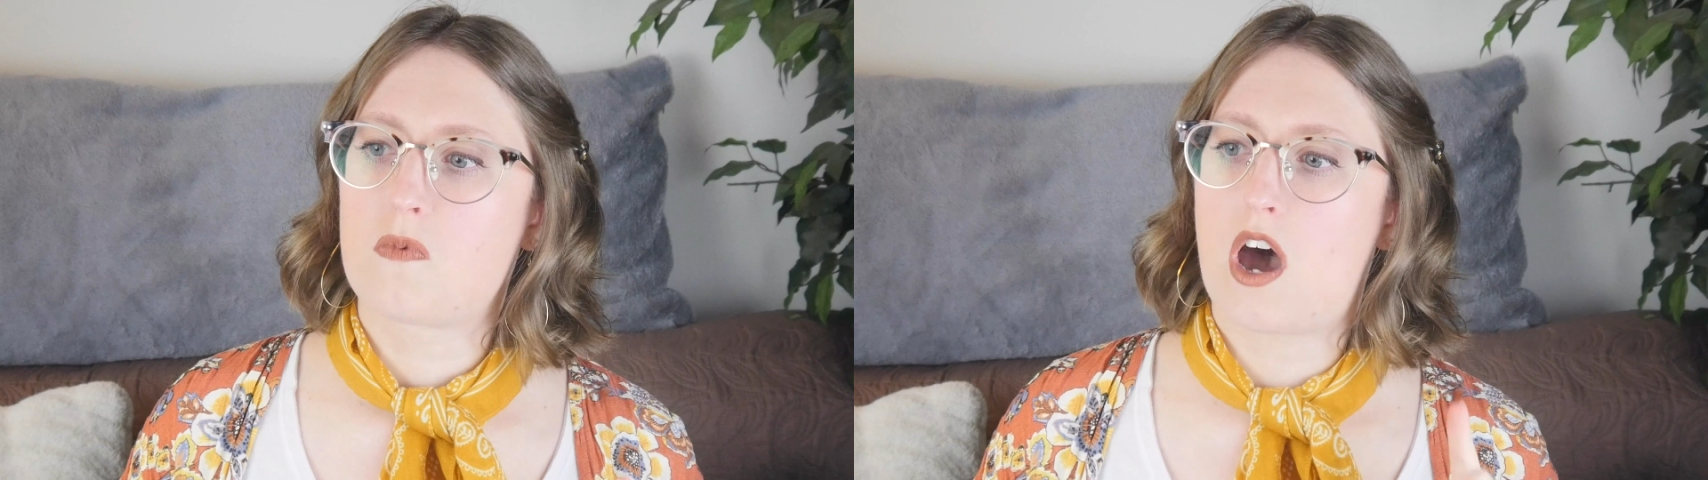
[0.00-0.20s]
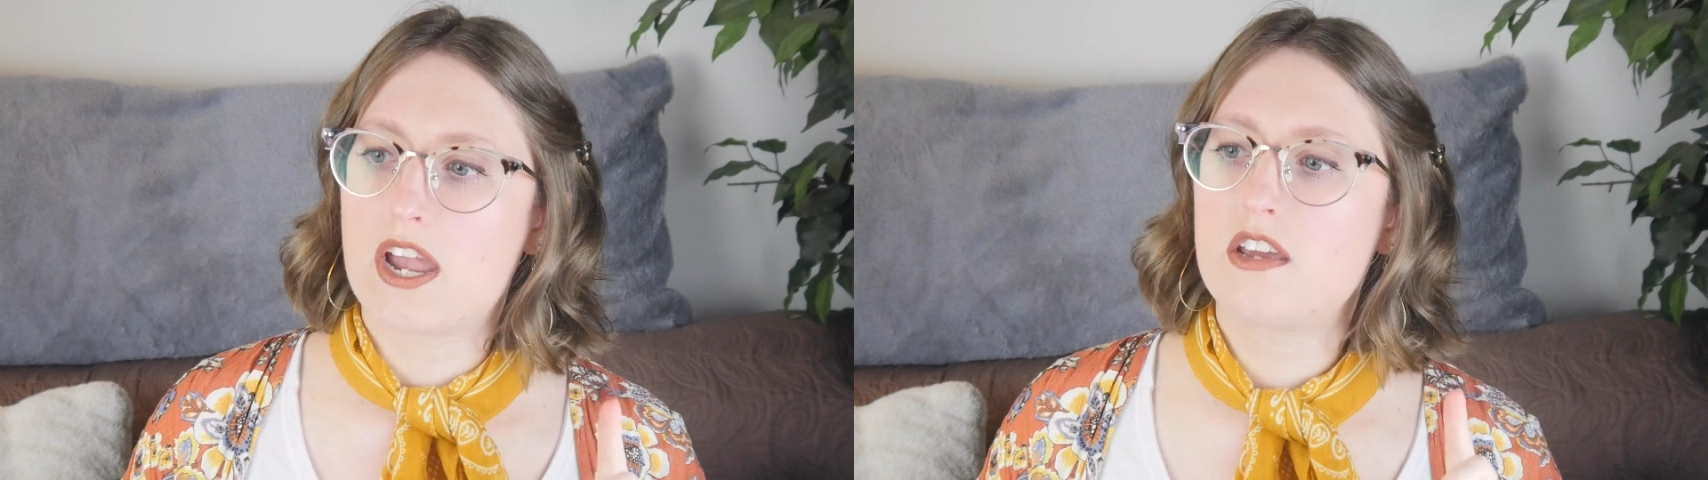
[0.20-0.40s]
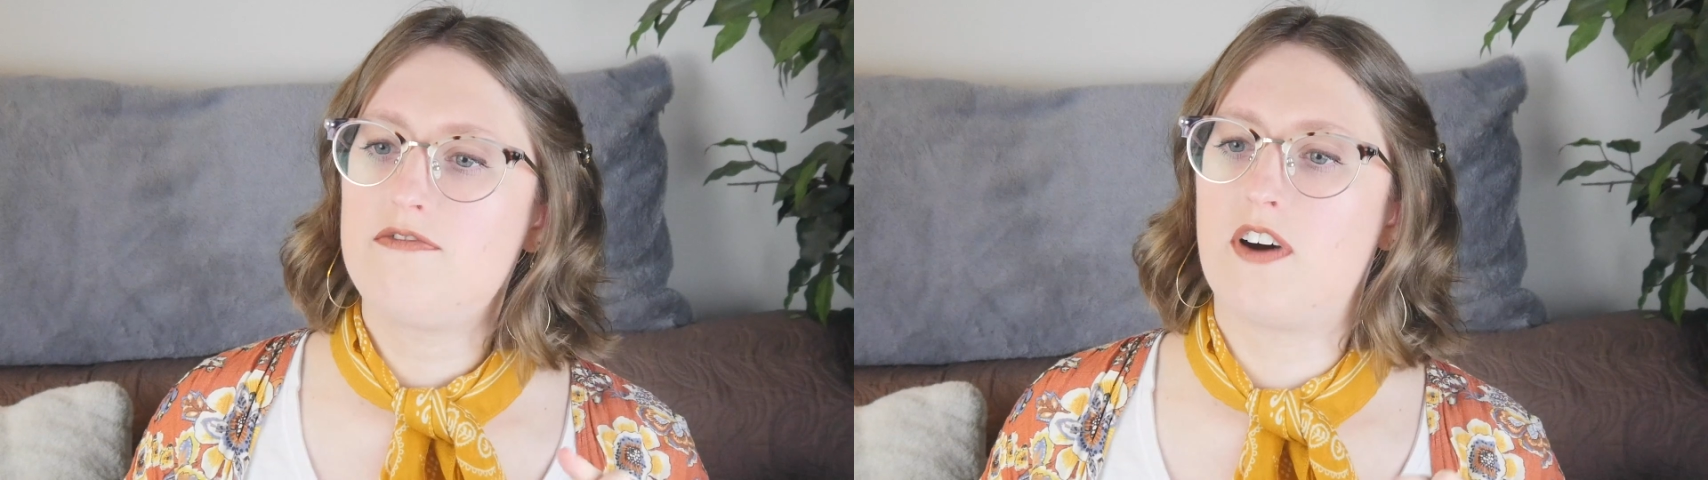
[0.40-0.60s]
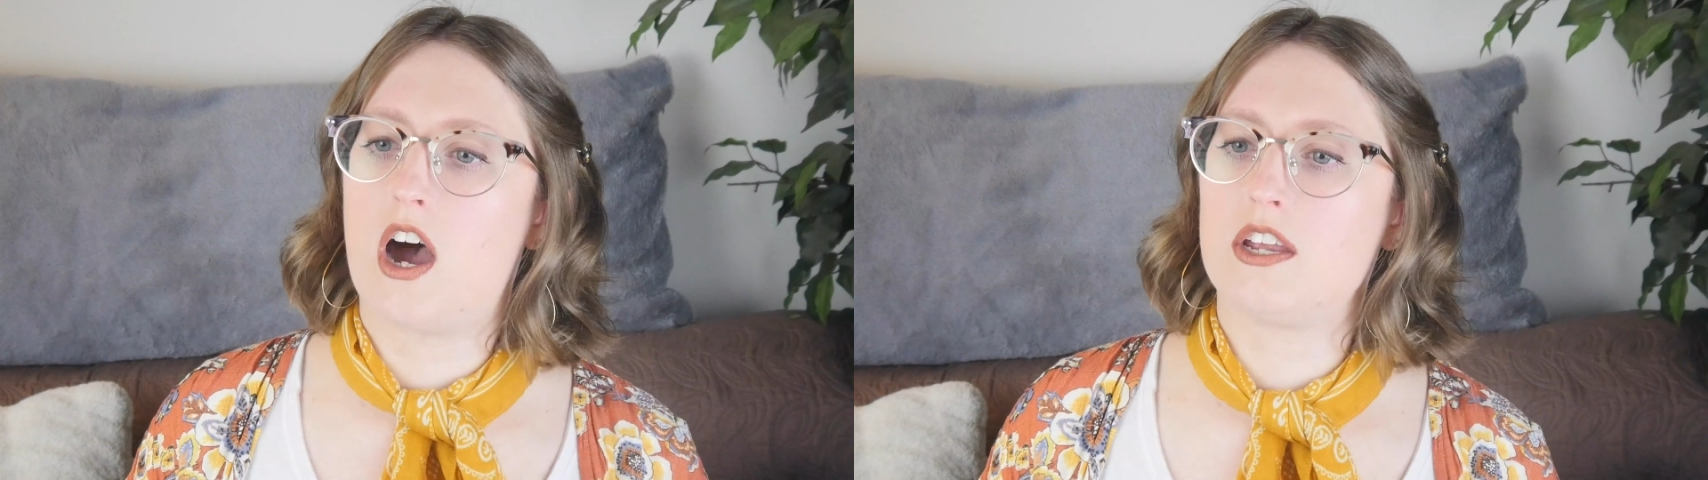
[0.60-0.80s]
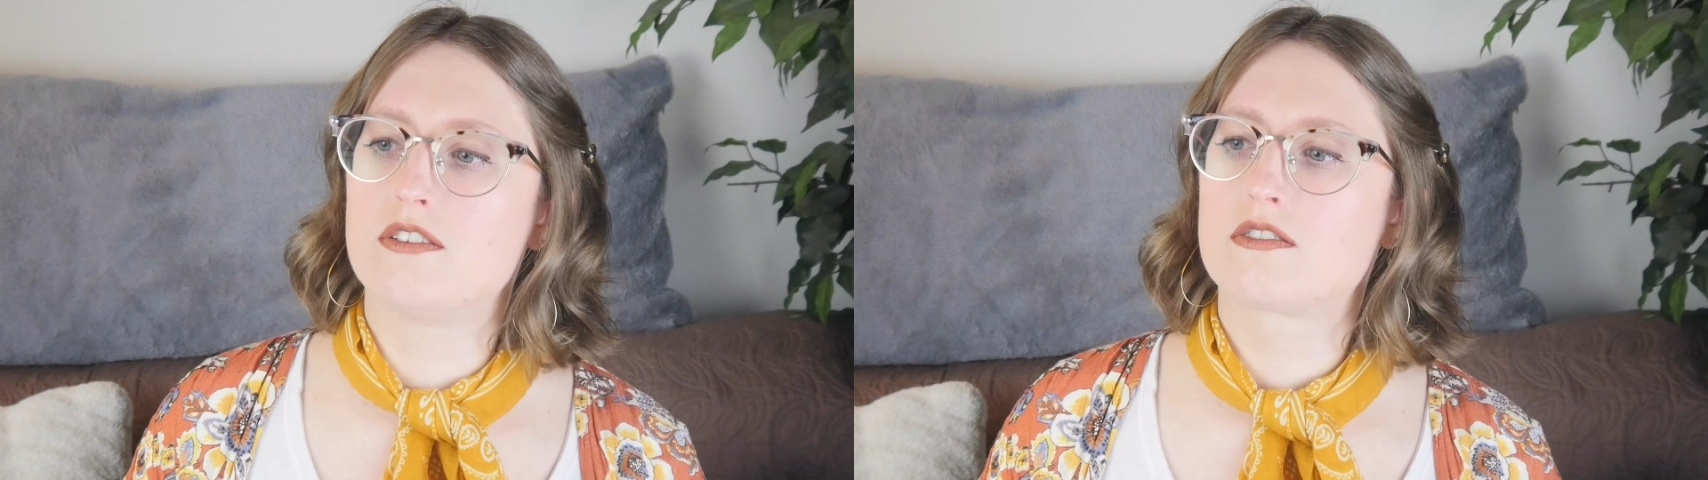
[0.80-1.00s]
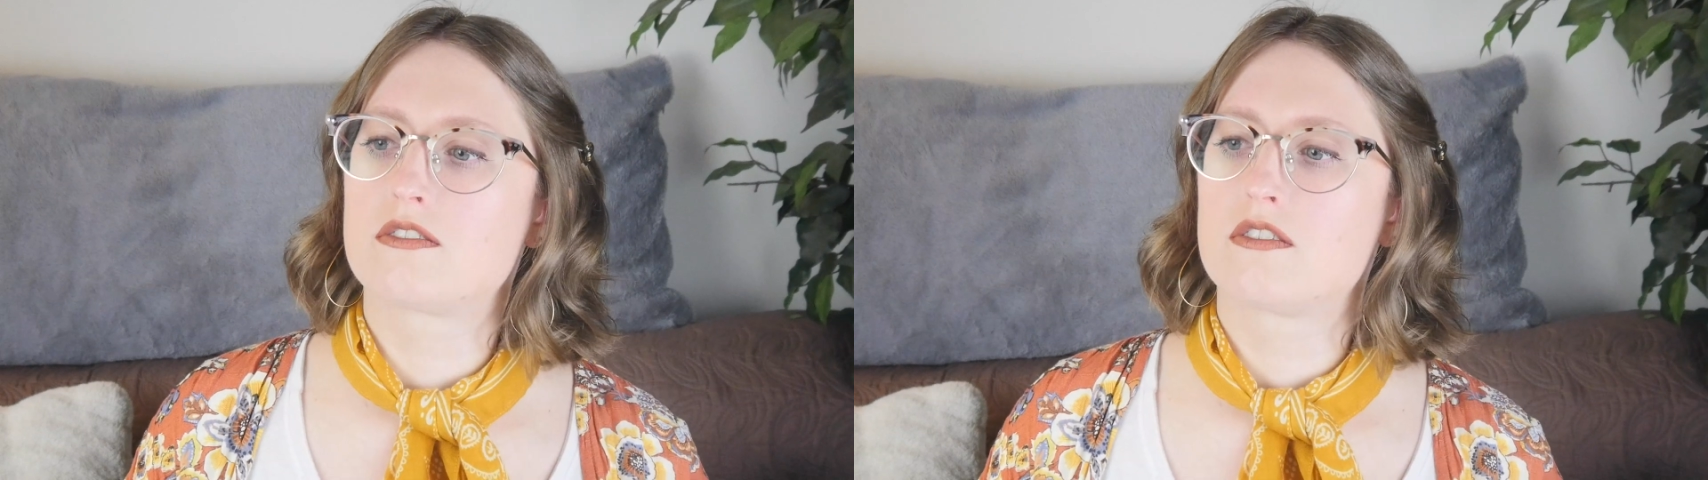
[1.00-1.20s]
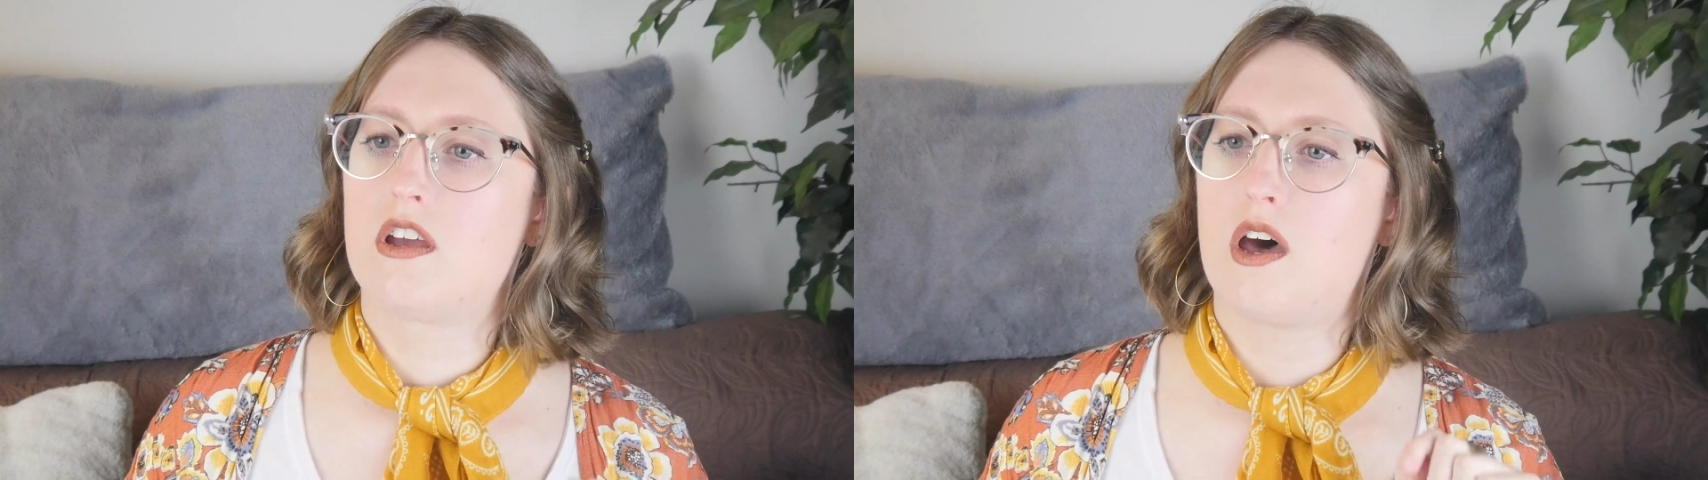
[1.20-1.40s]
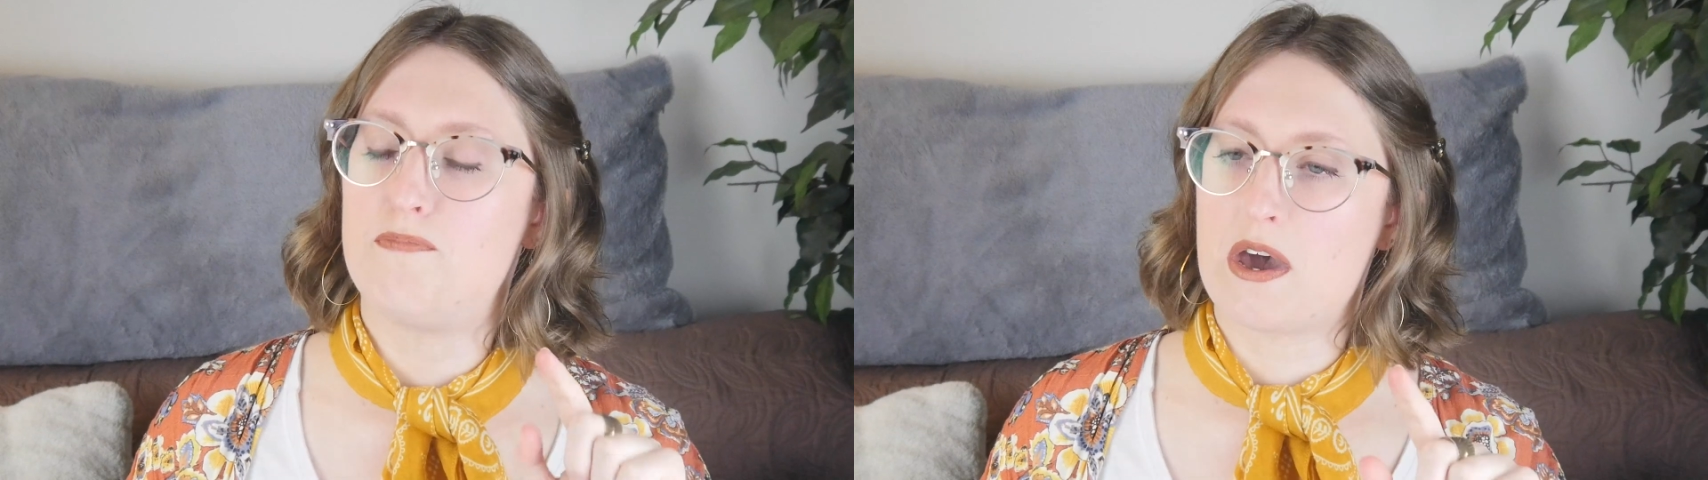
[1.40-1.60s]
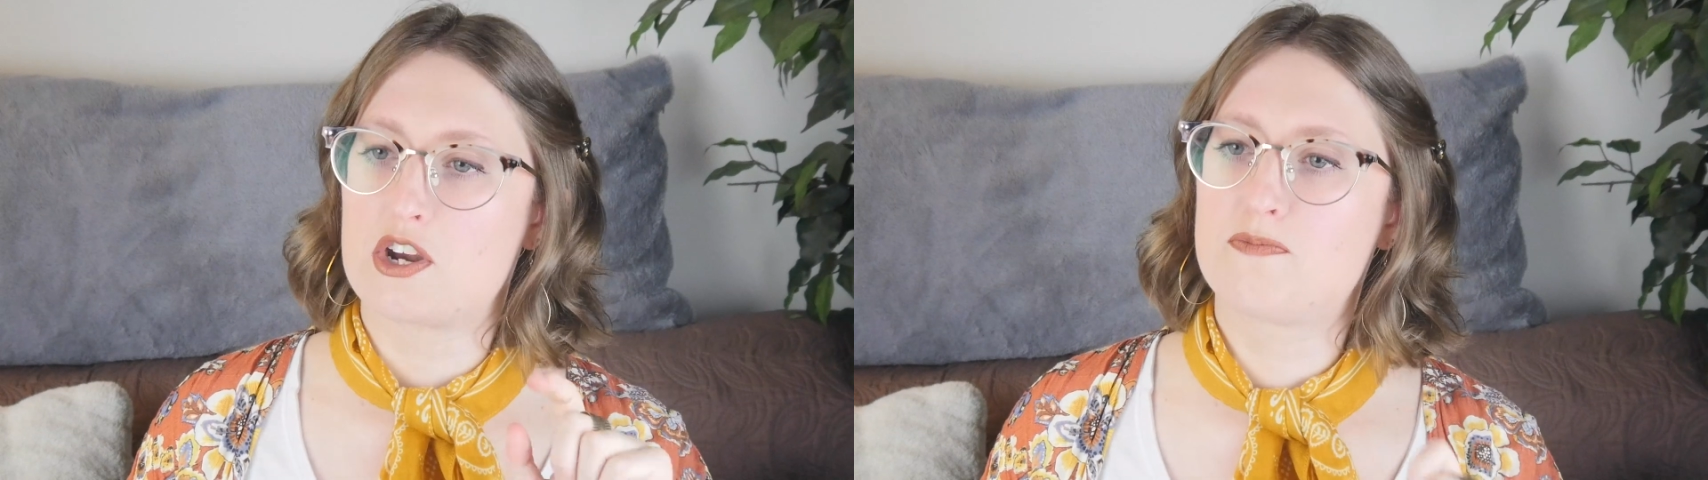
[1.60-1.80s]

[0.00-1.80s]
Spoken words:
I can find a better